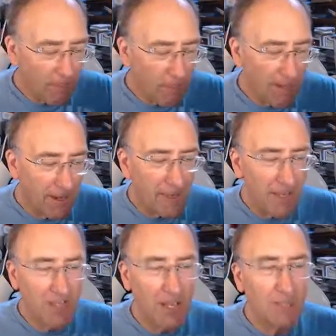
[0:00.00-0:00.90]
And
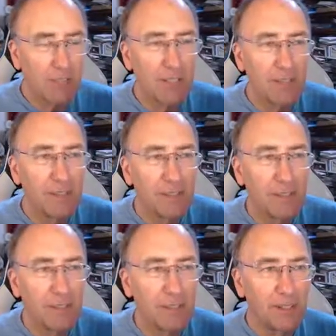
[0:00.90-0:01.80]
that's actually
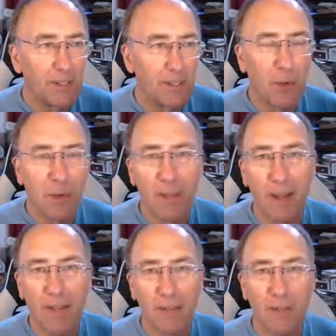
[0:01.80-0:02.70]
not a
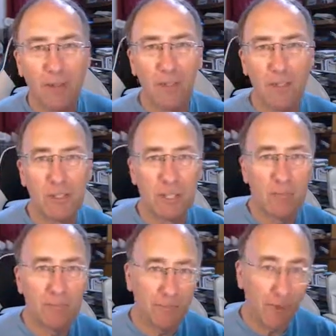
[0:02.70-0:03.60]
bad thing, because there's
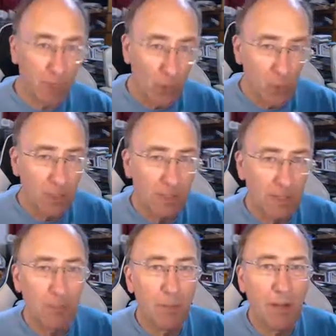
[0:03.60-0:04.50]
some very naughty
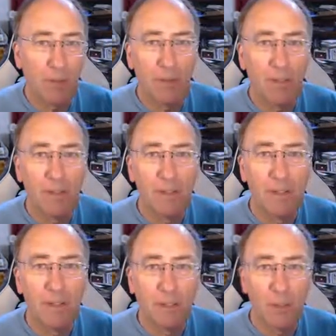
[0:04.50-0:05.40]
people out there
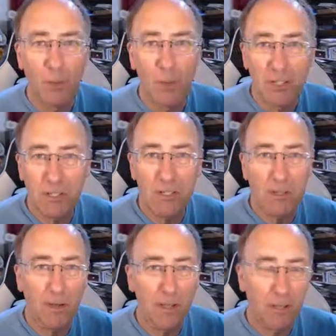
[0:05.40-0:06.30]
who listen to
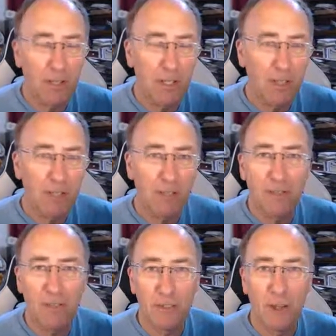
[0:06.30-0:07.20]
my updates and
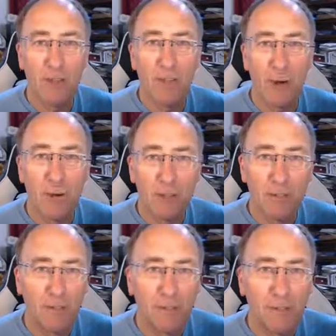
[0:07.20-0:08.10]
then turn me off.
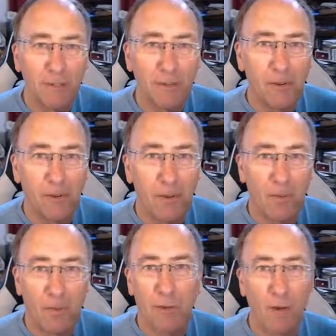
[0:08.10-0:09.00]

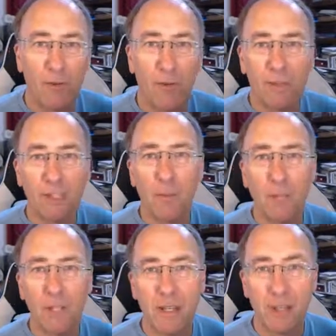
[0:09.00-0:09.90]
I've heard the
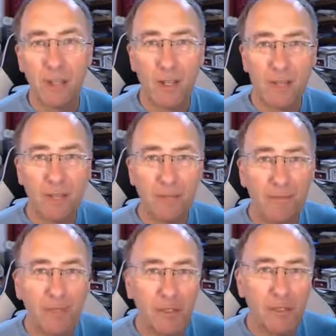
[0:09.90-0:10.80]
updates, that's it.
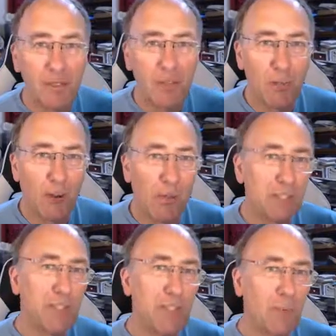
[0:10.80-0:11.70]
So perhaps
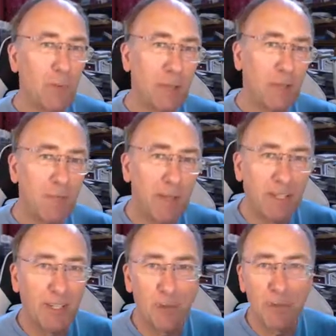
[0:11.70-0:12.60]
this is a way of
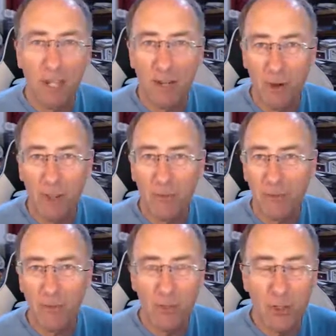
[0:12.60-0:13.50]
making you stay right
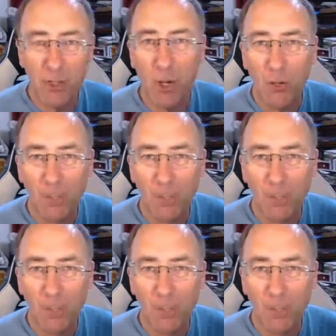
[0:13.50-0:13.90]
through for the show.